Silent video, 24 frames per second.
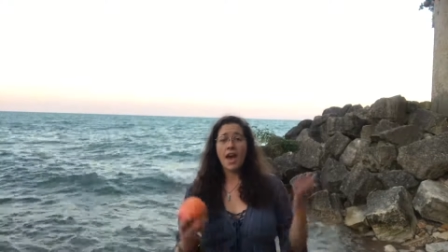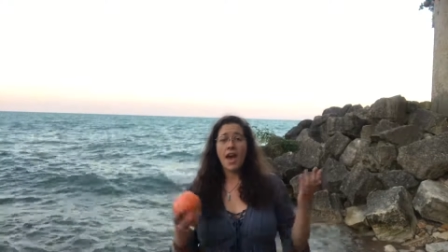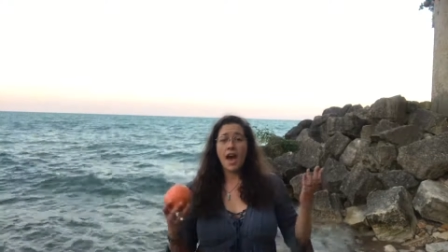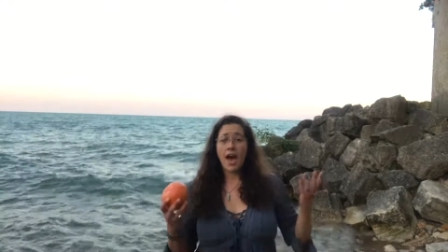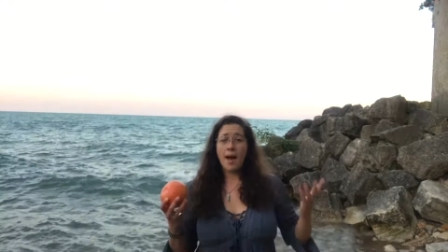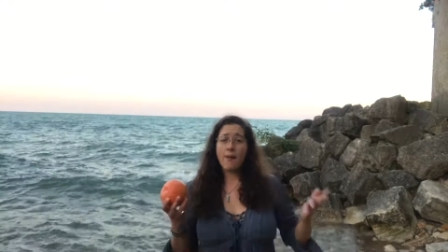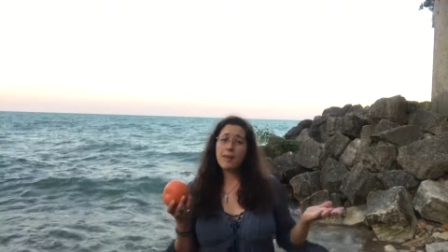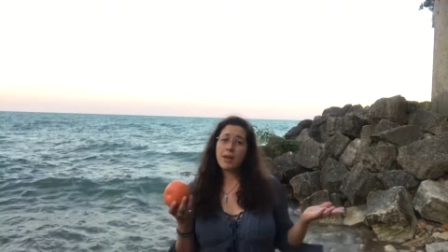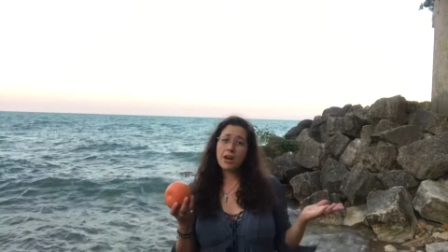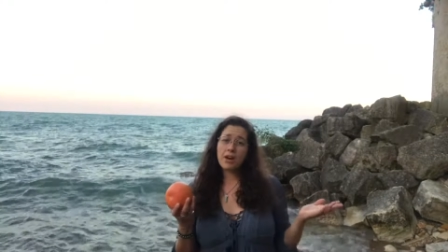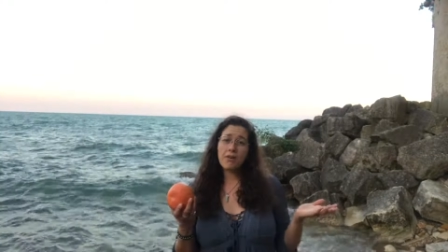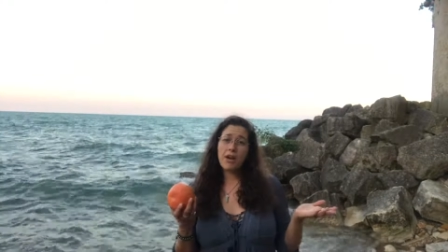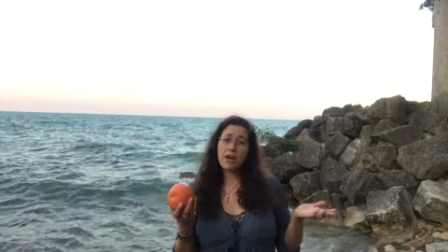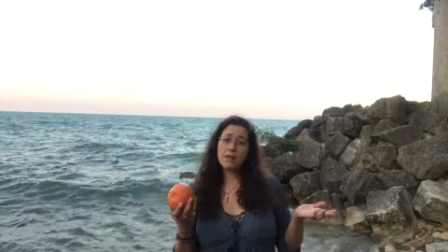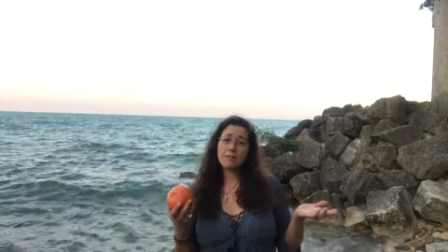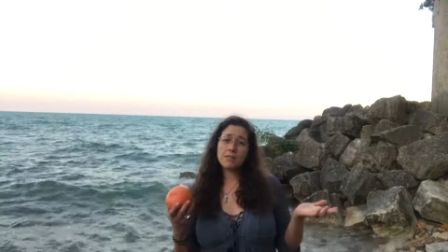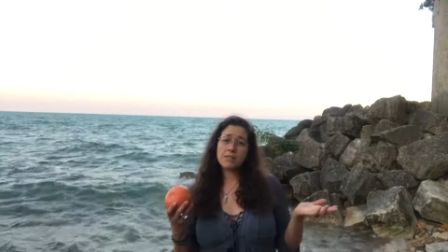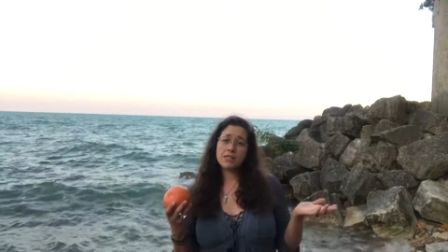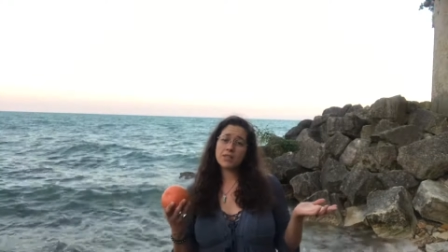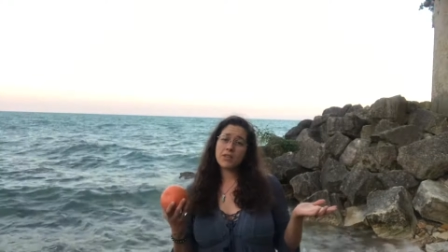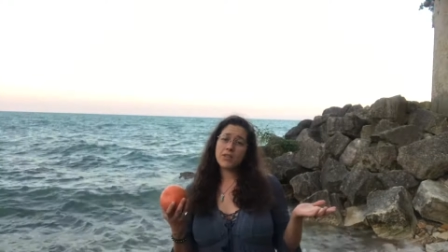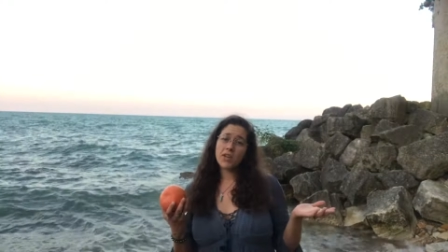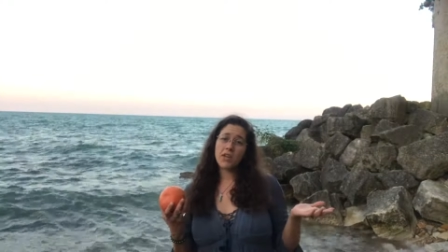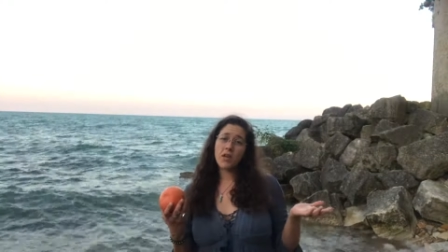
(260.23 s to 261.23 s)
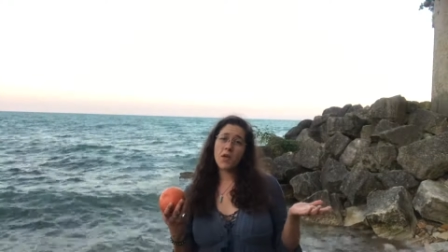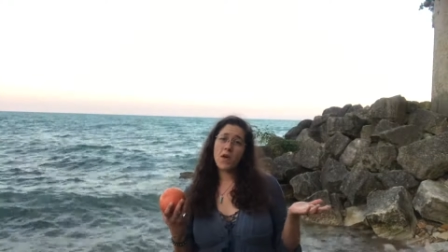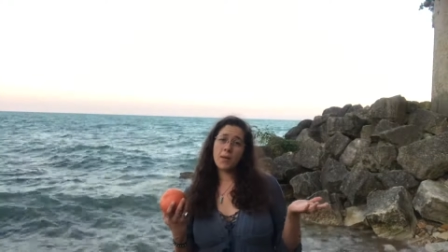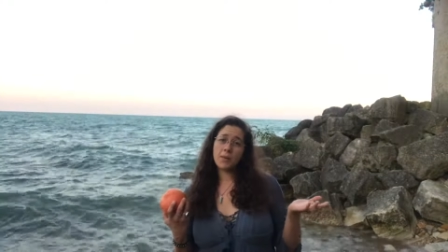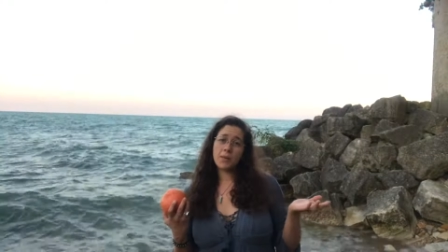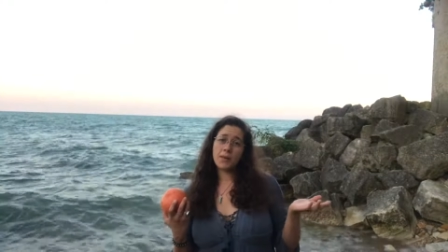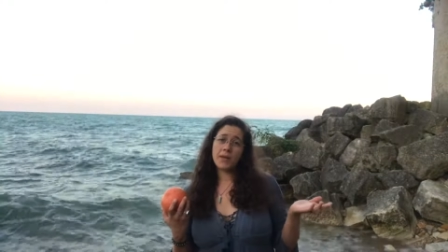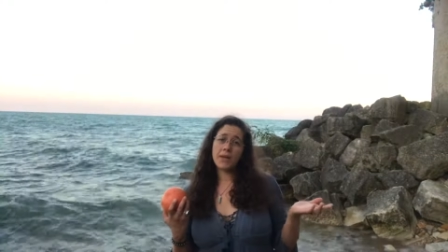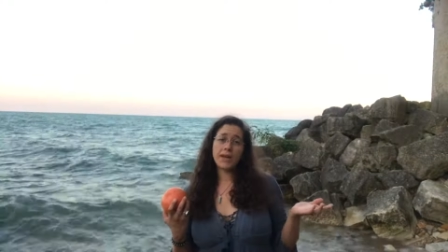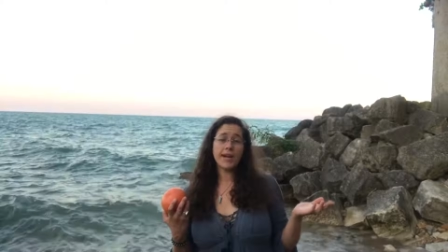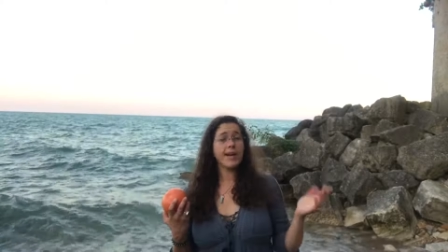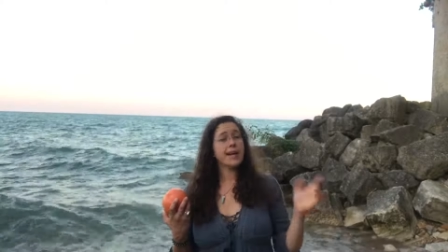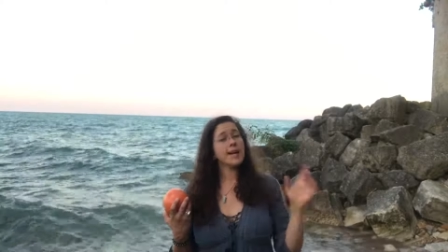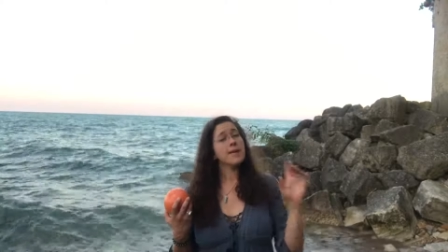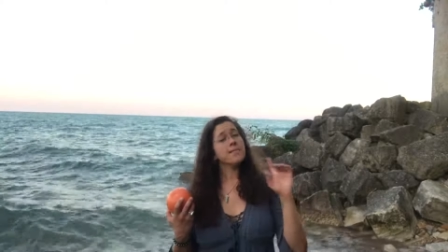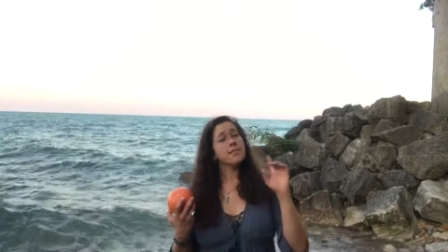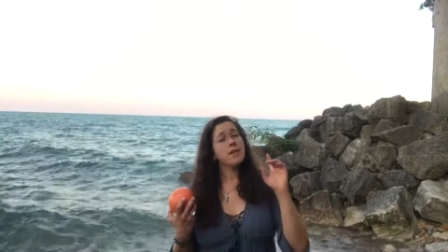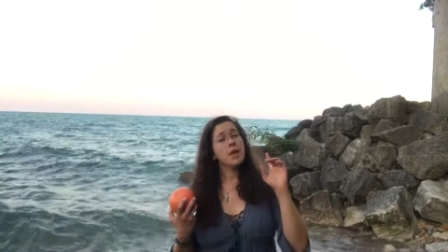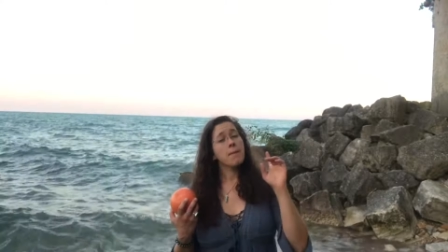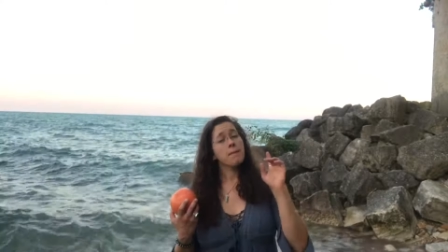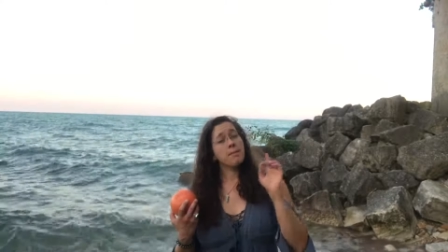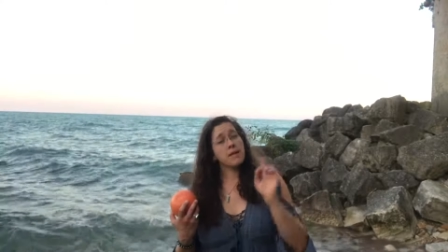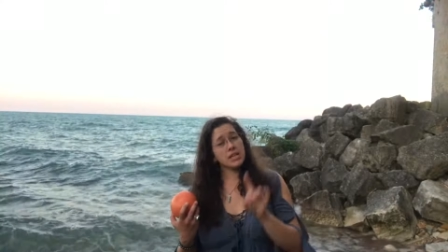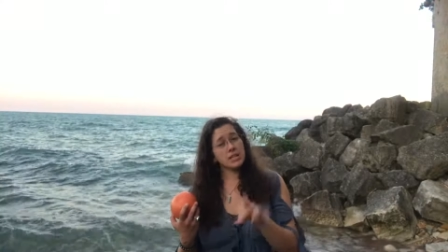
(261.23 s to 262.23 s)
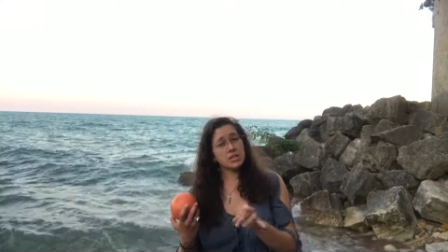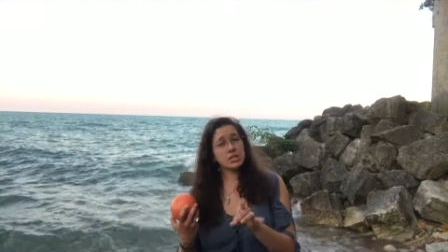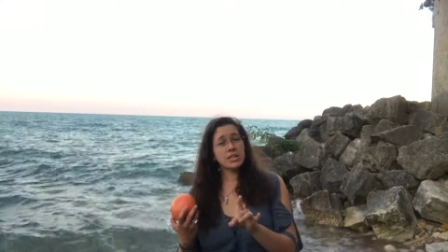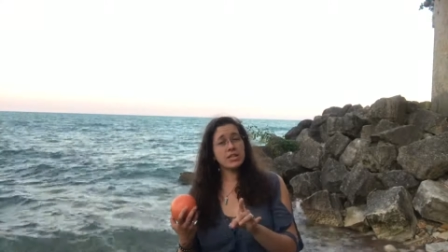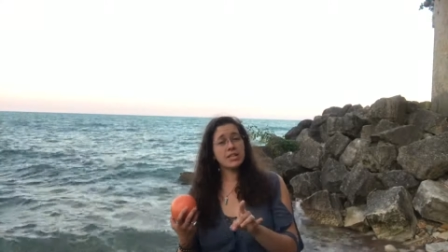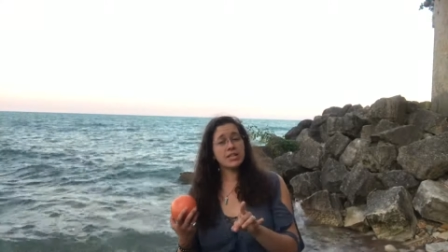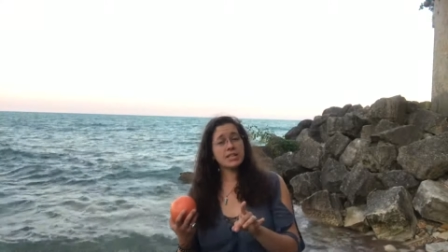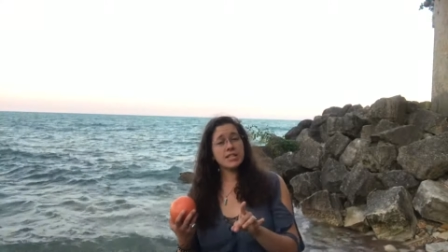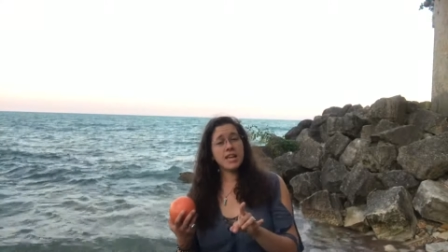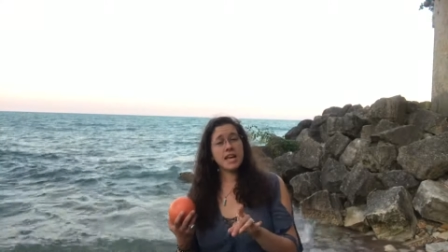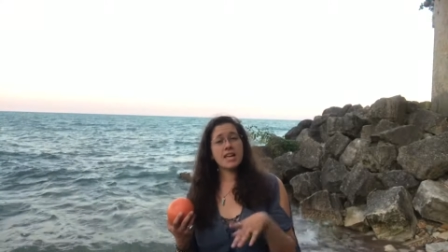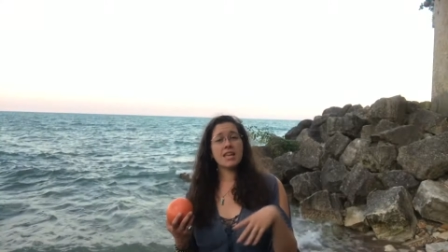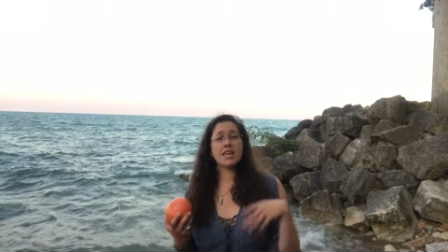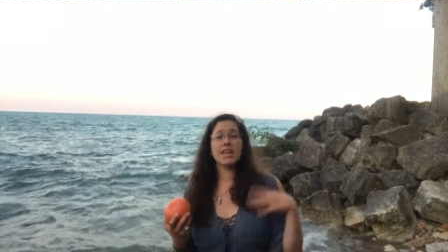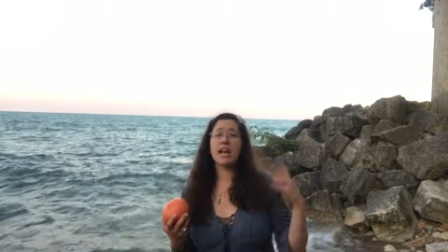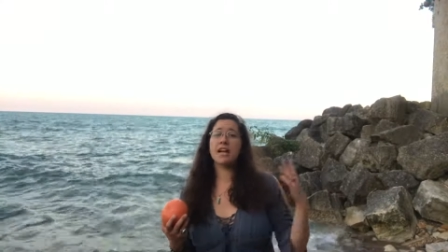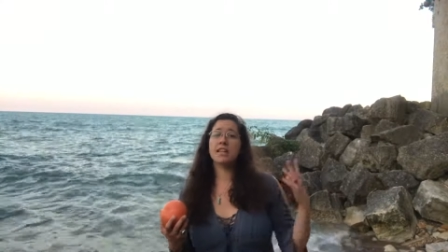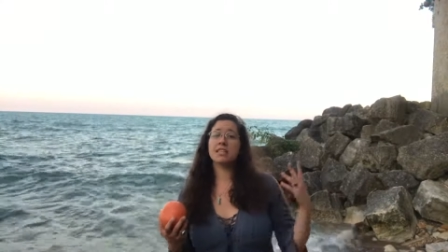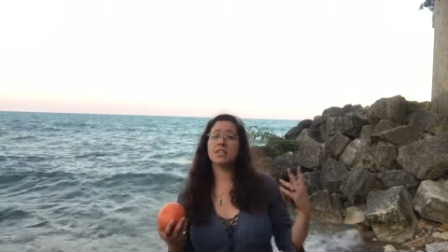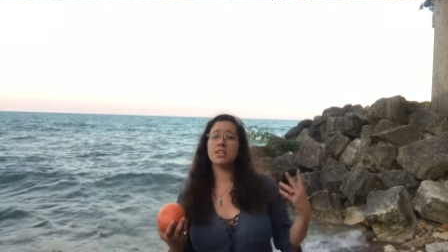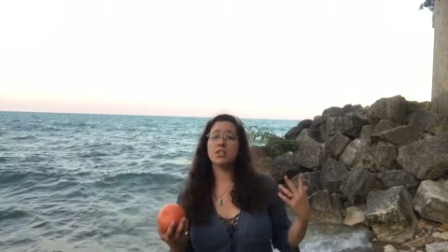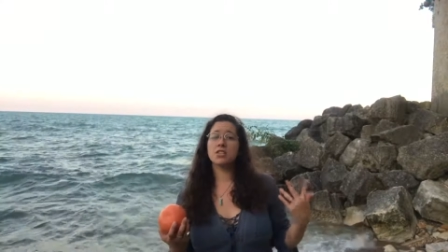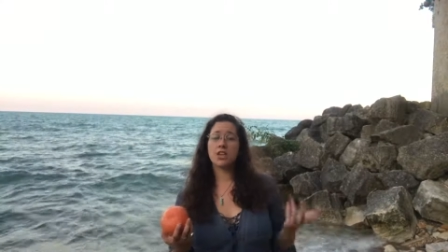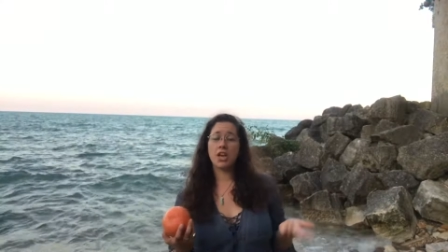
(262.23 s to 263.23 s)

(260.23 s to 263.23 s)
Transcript: I'm gonna wrap this video up here. Be sure to stay connected,